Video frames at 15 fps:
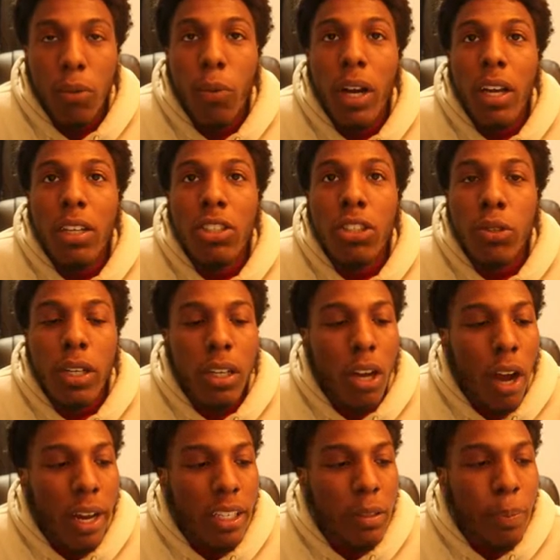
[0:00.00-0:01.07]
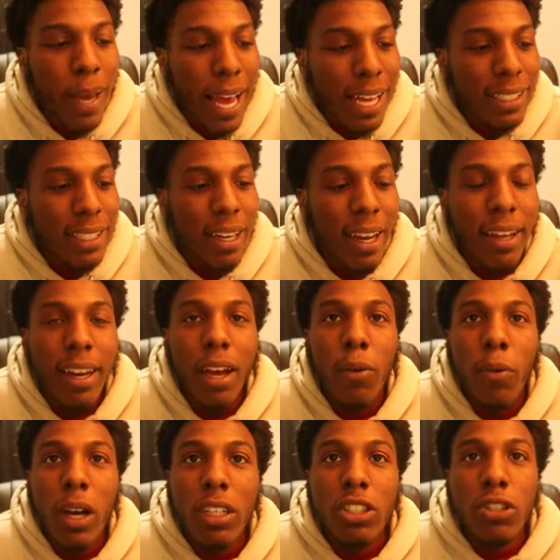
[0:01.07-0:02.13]
What shooting guard is passing like
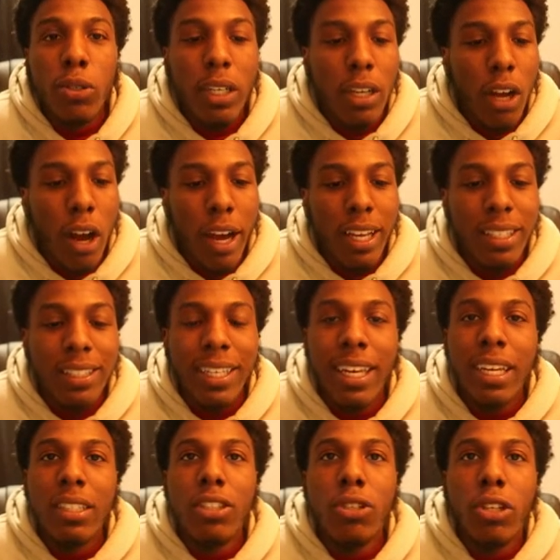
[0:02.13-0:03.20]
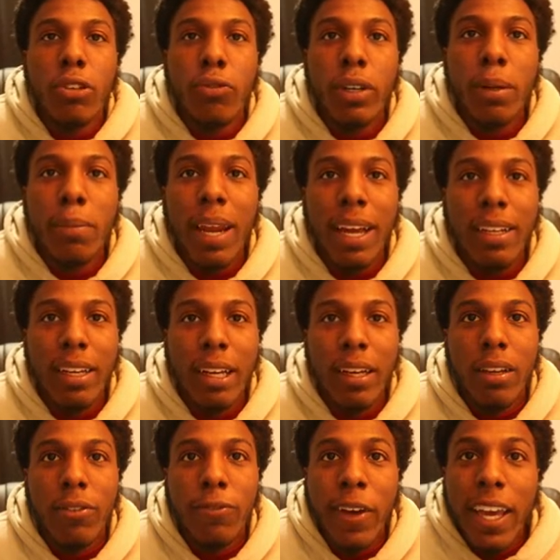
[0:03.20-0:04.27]
that? What shooting guard is getting to the rim like
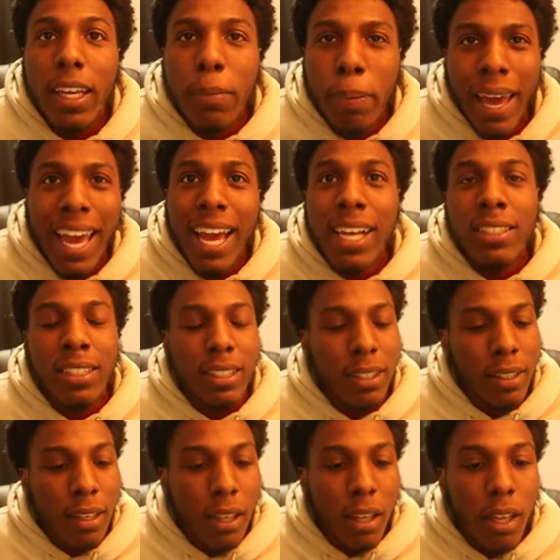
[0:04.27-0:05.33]
that? Fake passing.